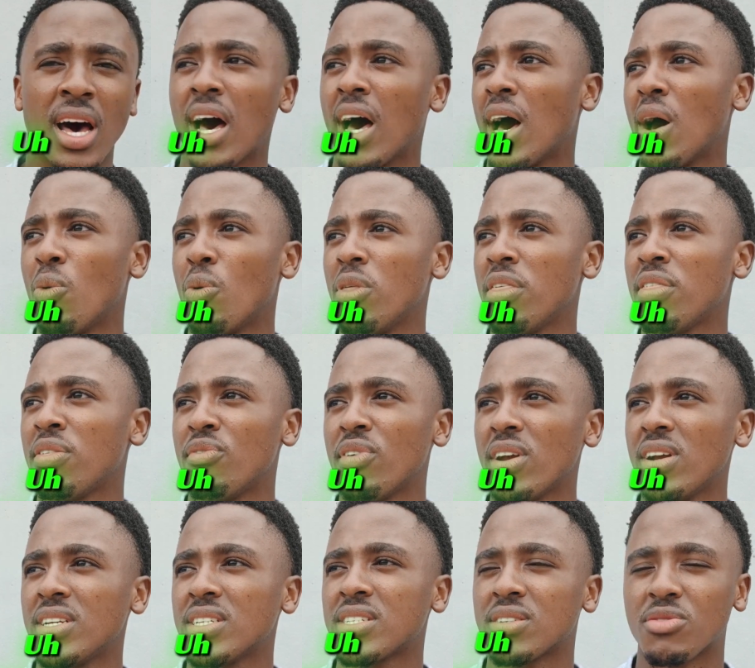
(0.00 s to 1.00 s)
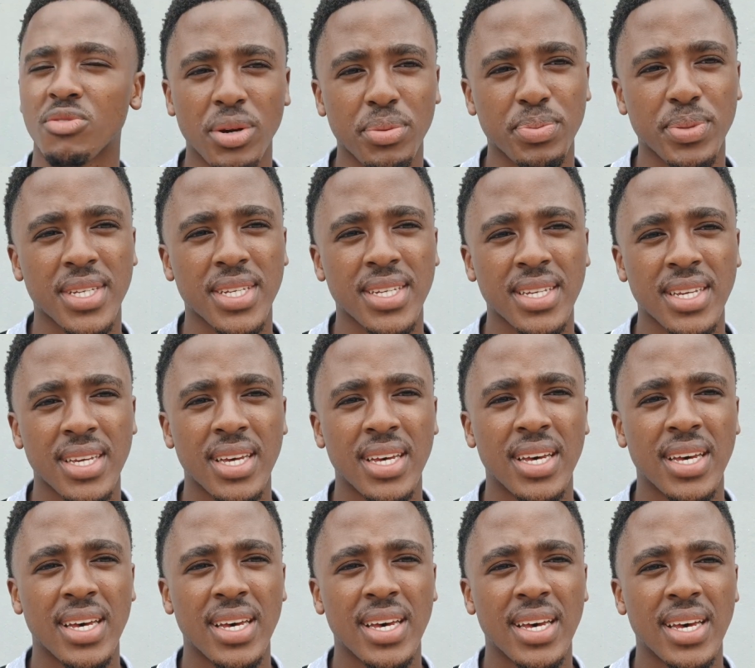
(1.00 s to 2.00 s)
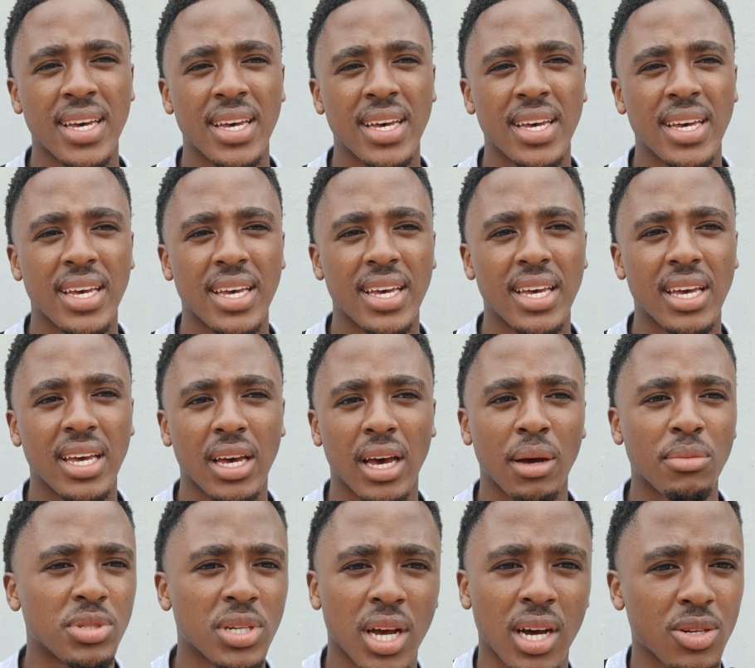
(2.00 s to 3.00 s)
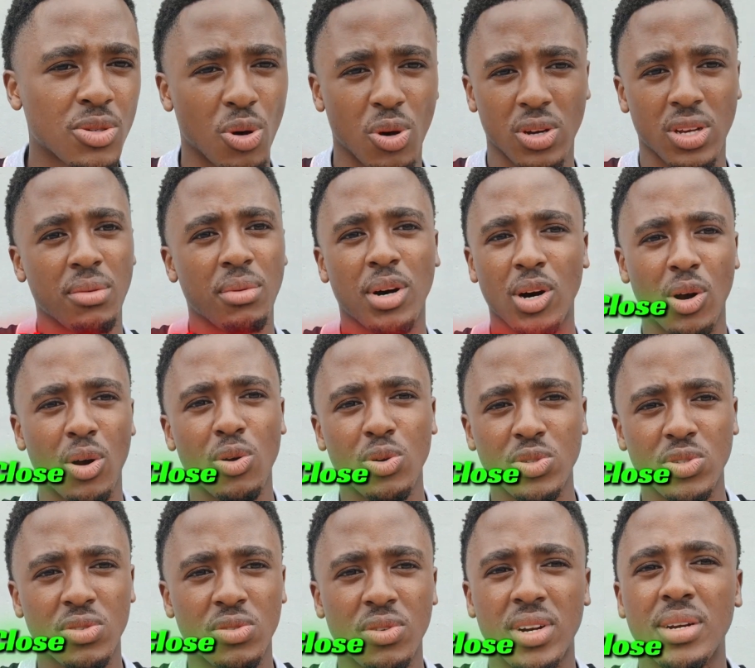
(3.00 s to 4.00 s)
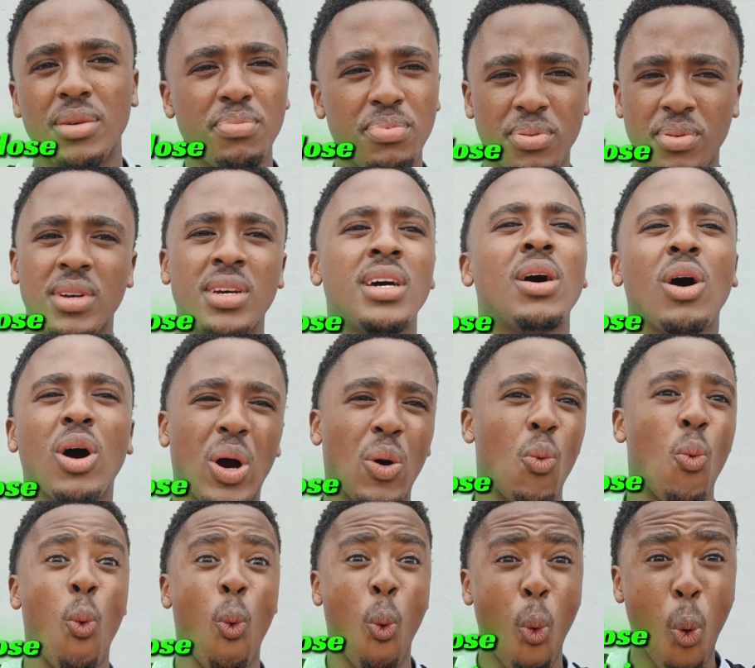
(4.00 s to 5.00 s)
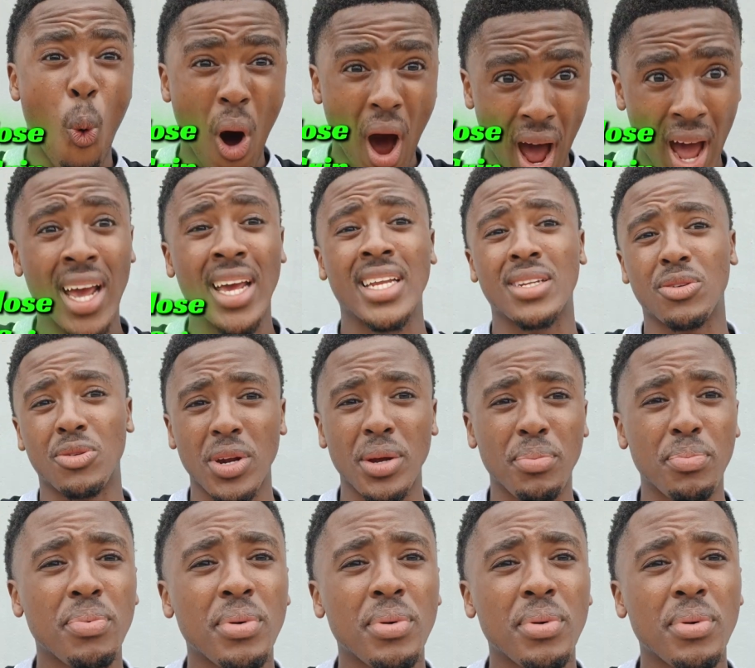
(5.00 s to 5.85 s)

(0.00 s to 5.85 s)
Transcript: with various grips. I'm talking about close grip, wide grip.